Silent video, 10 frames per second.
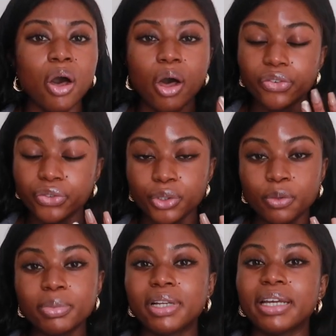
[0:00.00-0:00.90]
after you
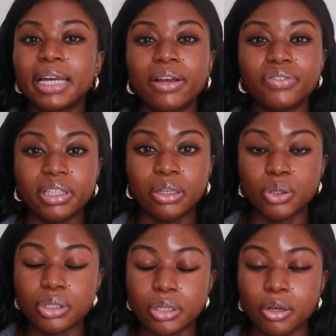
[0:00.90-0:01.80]
apply everything
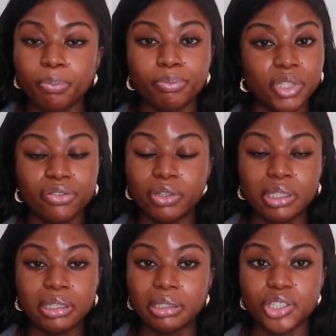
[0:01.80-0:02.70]
on top, the
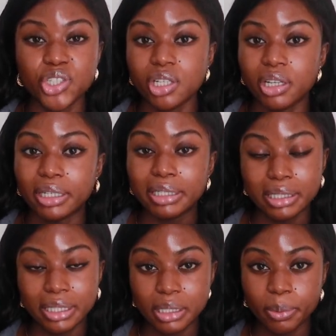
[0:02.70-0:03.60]
feeling literally like it
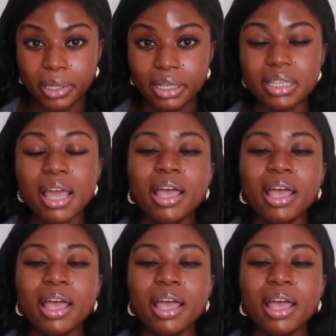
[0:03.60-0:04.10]
disappears,